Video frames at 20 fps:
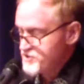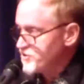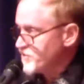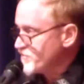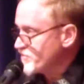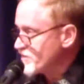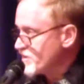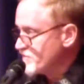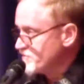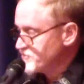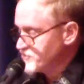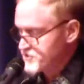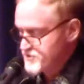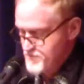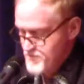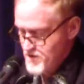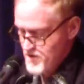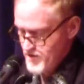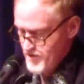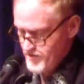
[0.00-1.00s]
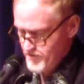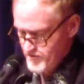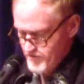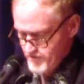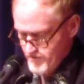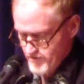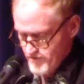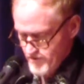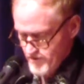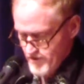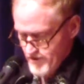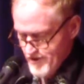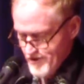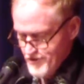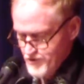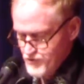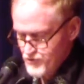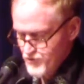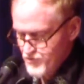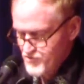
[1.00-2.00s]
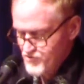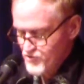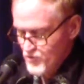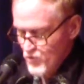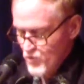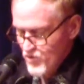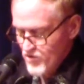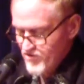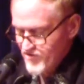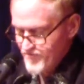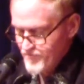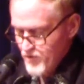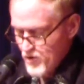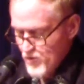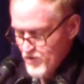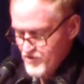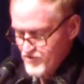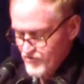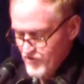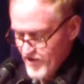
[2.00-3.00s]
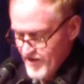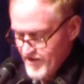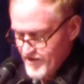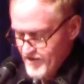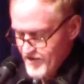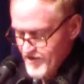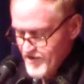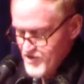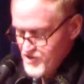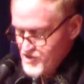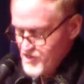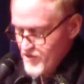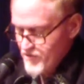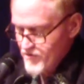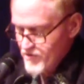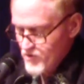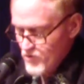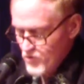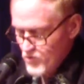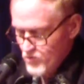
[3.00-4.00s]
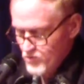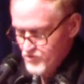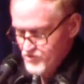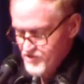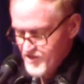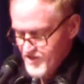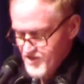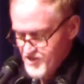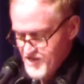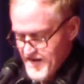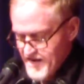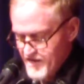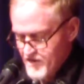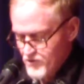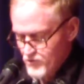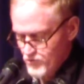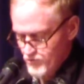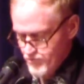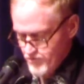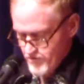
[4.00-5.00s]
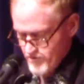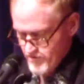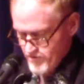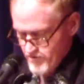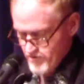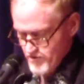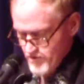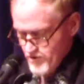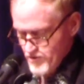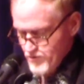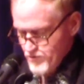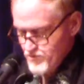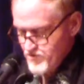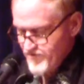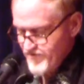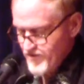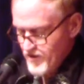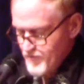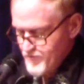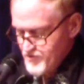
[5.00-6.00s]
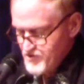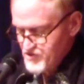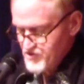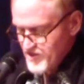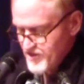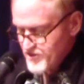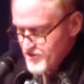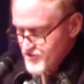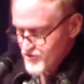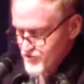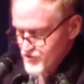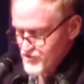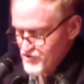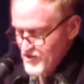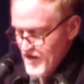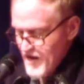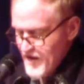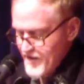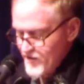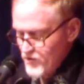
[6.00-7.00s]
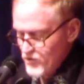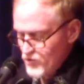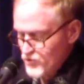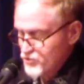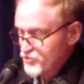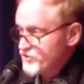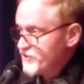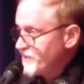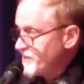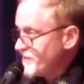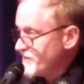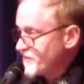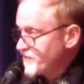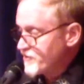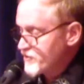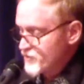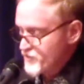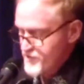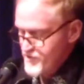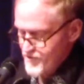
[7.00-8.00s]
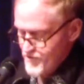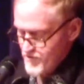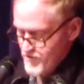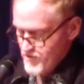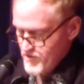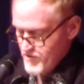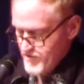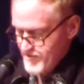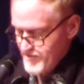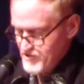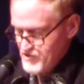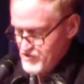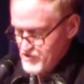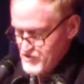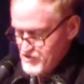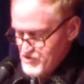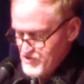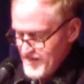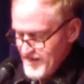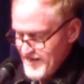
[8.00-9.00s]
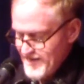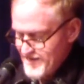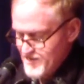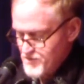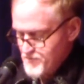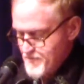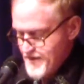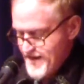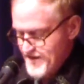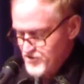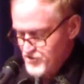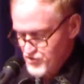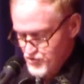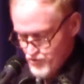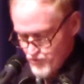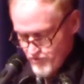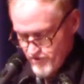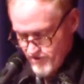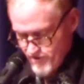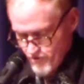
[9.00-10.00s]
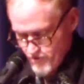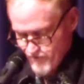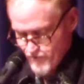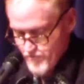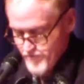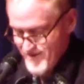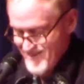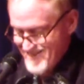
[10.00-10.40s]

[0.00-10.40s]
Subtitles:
Bishop comes to mind. So does the work of poets like Sharon Olds and Jack Gilbert, who develop a signature style early in a career and sustain its mastery over